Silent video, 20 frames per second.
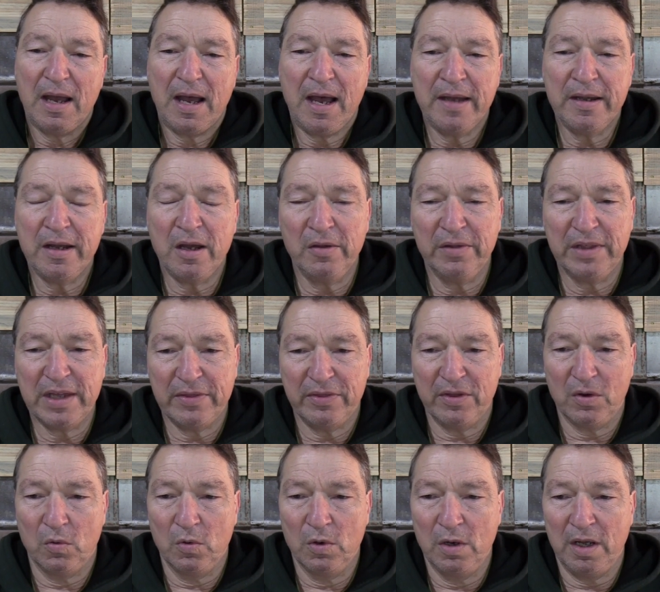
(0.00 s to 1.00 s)
I know that
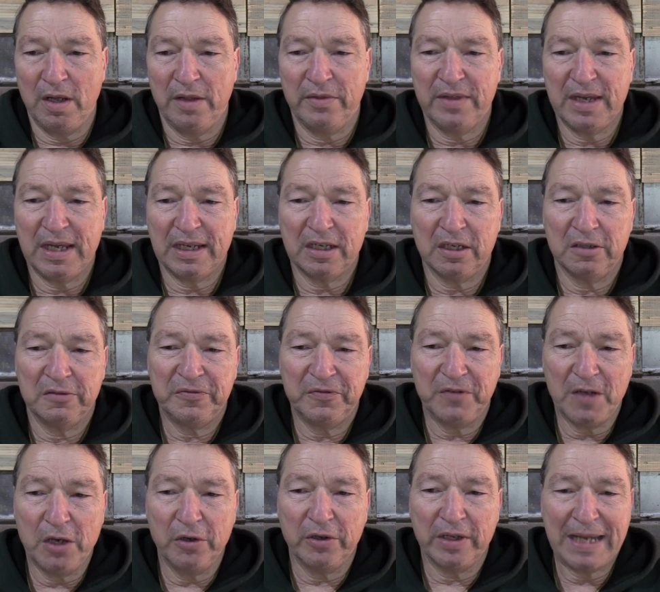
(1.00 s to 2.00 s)
the one that can
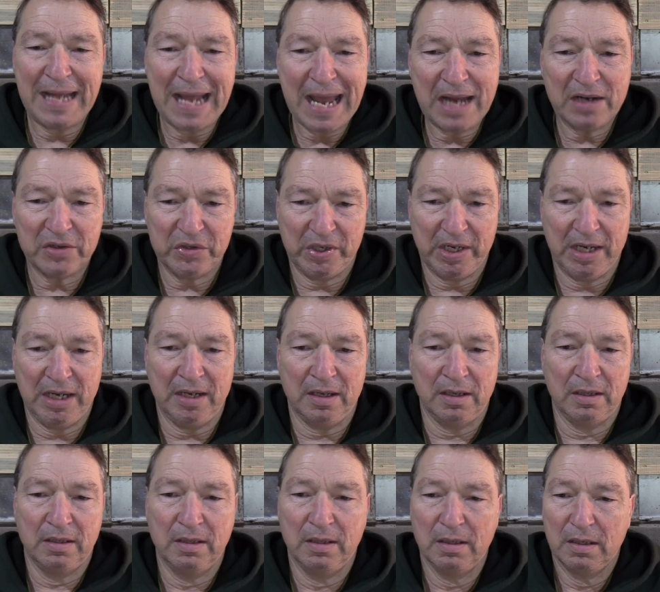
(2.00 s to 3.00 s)
float an axe
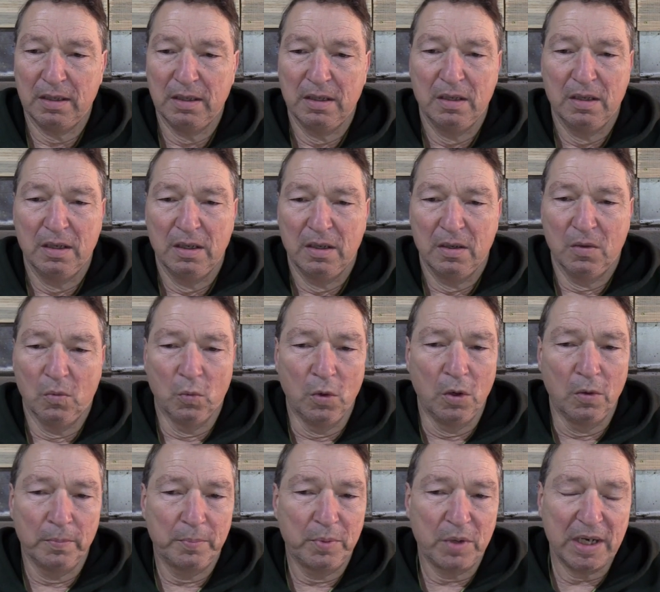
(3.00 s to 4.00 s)
head
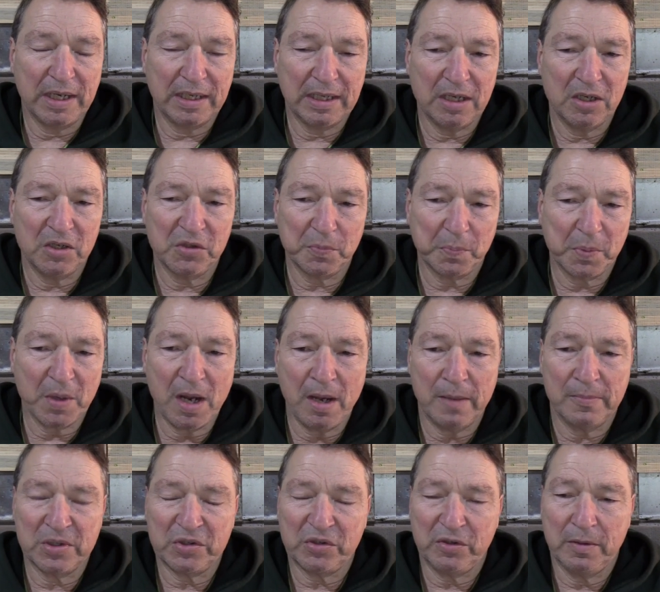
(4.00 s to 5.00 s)
won't break his
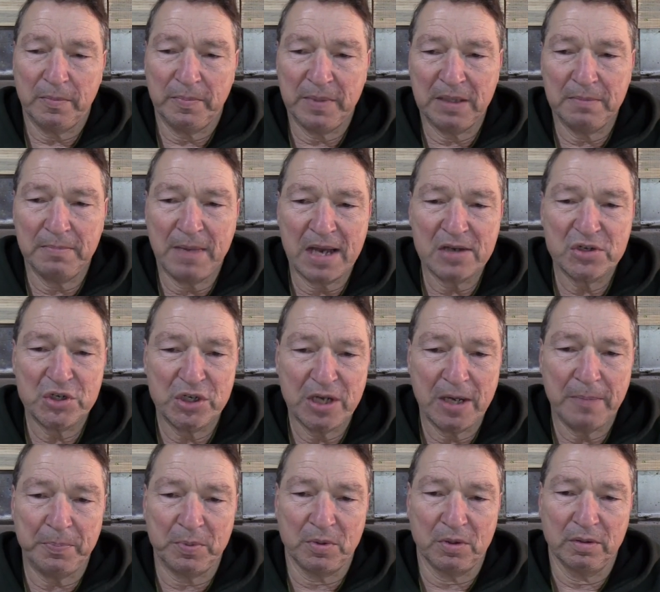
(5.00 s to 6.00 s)
promise to be my
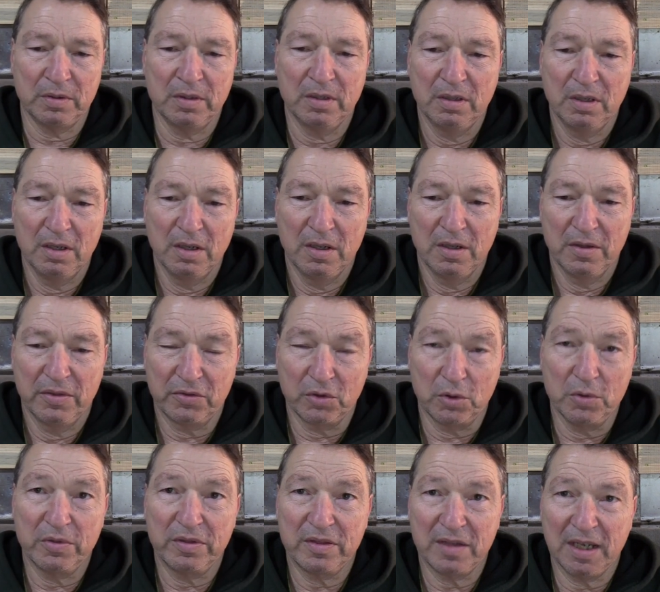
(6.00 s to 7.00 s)
shepherd
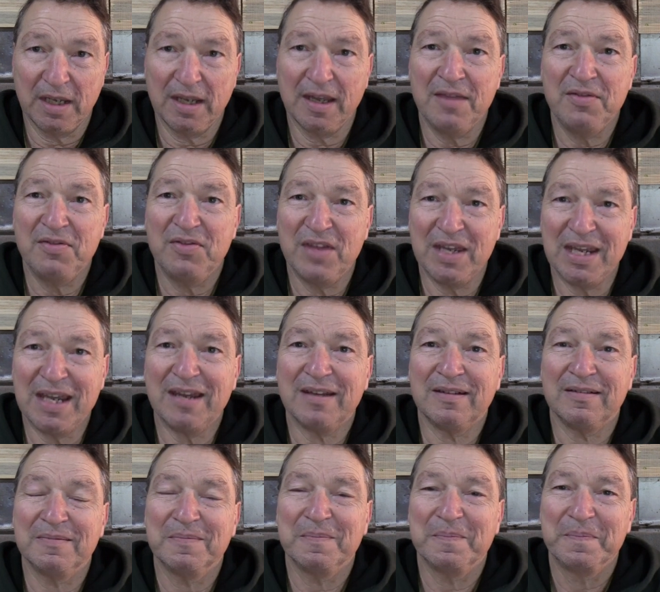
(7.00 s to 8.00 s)
through thick and
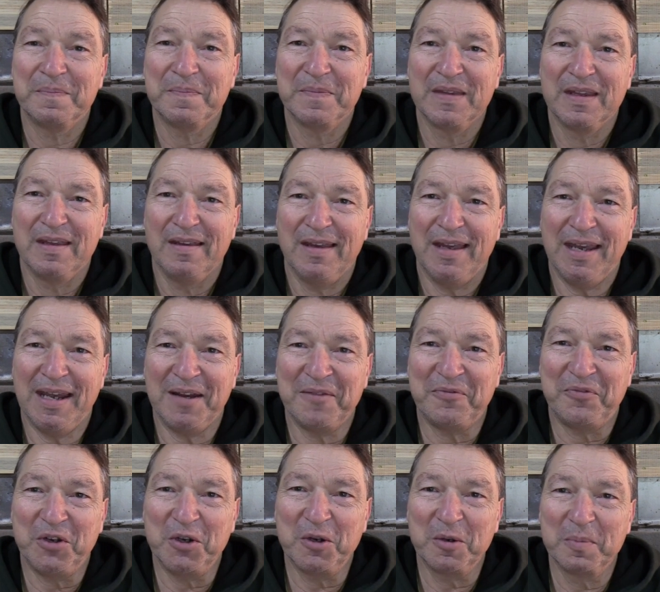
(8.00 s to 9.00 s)
thin. And
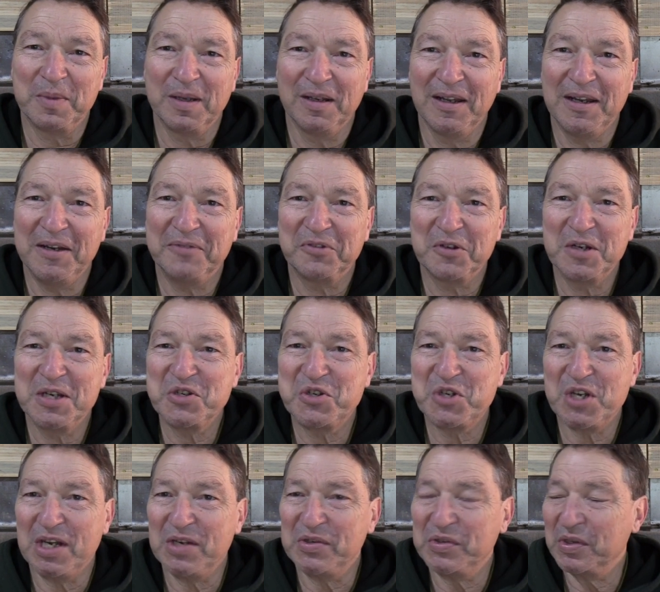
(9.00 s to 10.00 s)
if you're a believer in
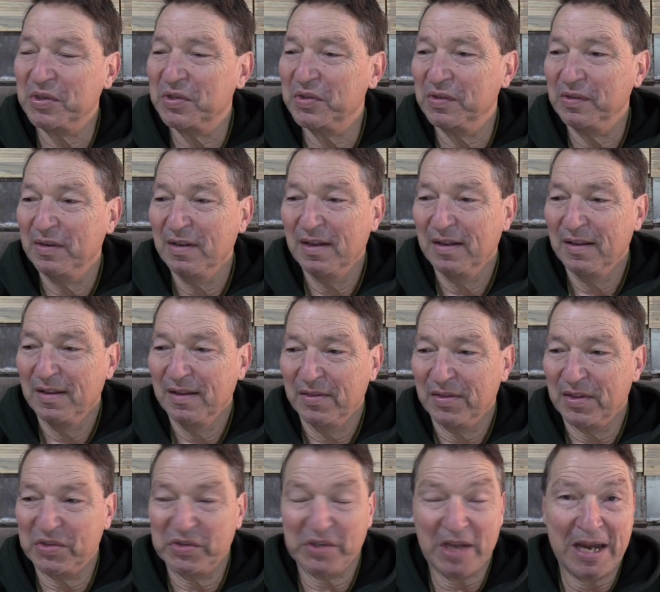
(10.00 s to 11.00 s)
Jesus,
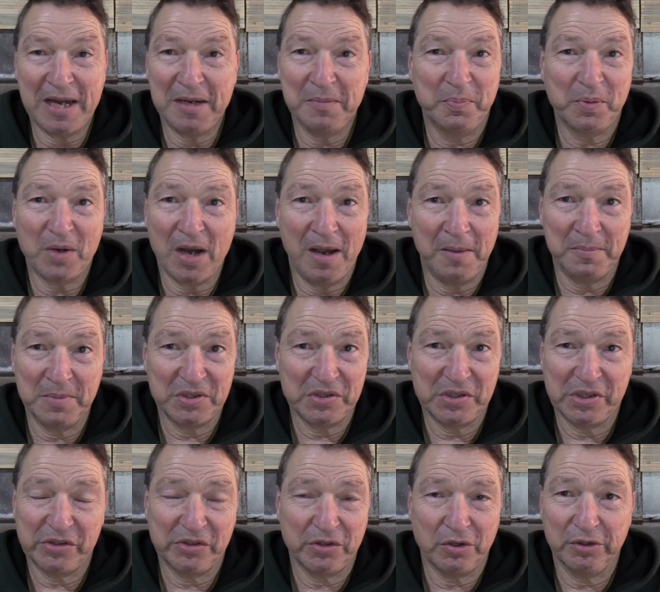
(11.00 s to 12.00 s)
the same
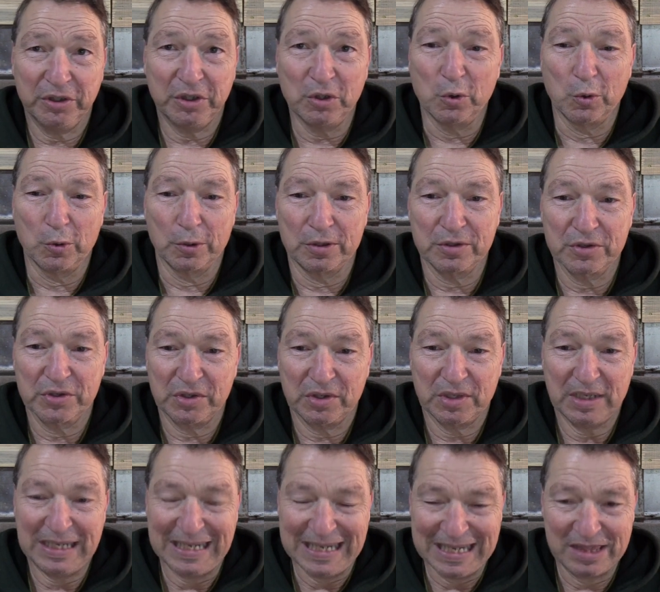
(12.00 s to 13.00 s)
promises are
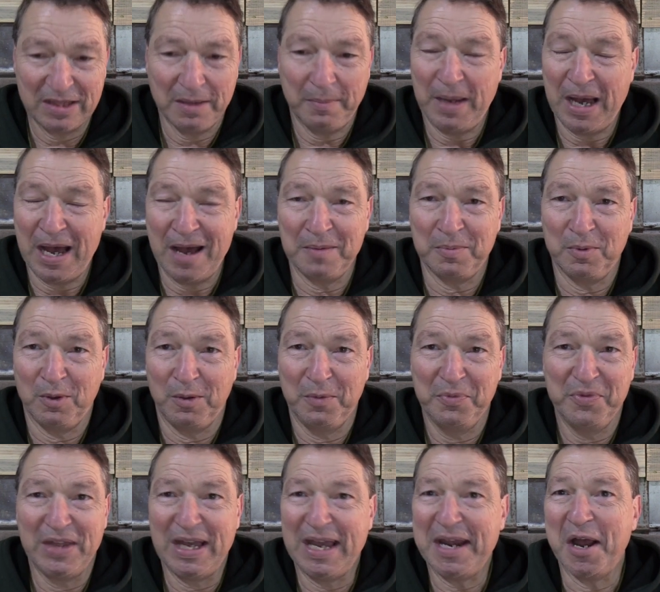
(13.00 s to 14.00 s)
yours in the
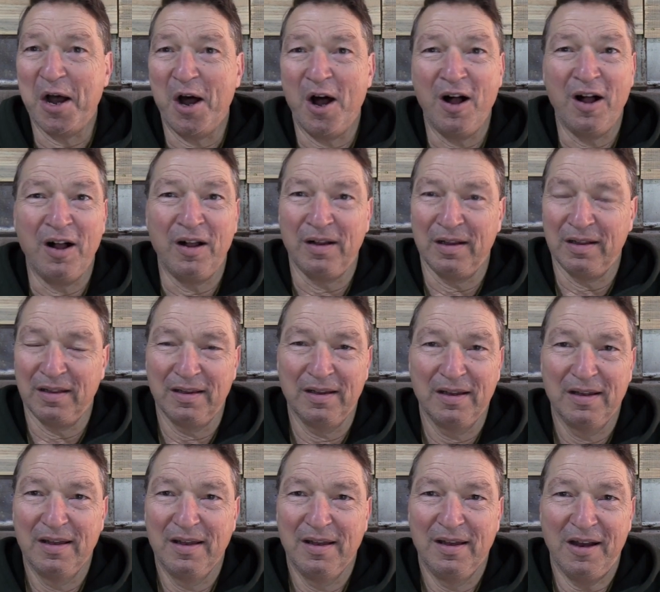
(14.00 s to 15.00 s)
Bible. They
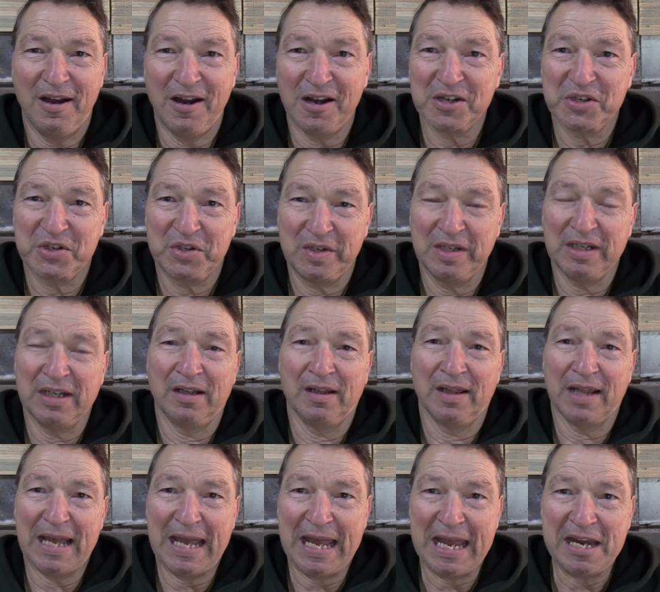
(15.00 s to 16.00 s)
all are
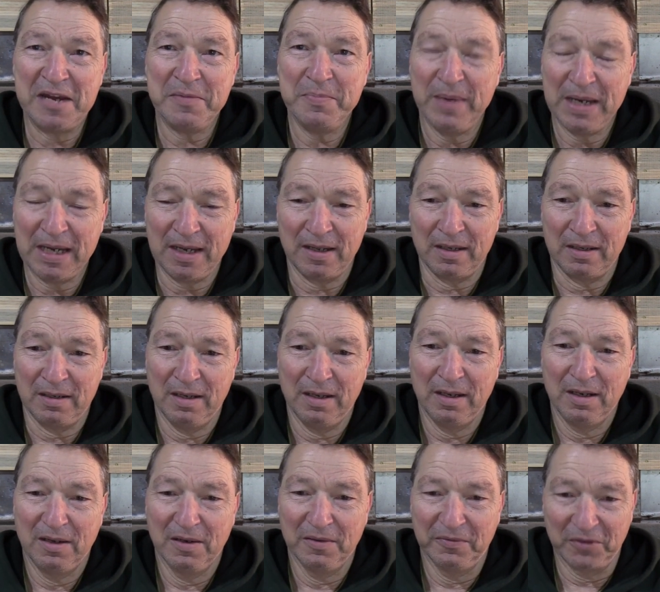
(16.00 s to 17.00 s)
still amen
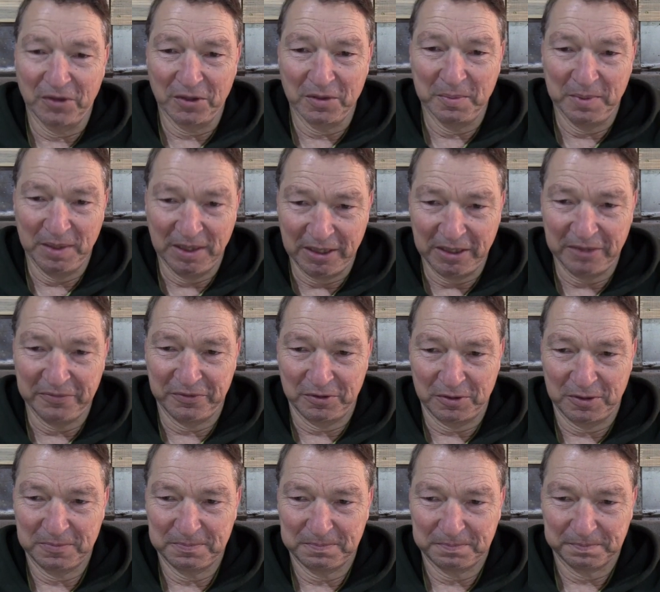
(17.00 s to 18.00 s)
for the
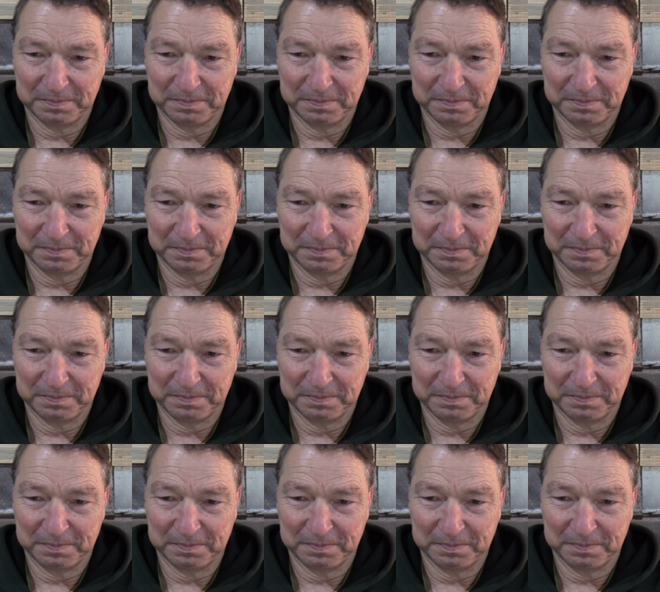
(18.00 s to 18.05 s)
believer.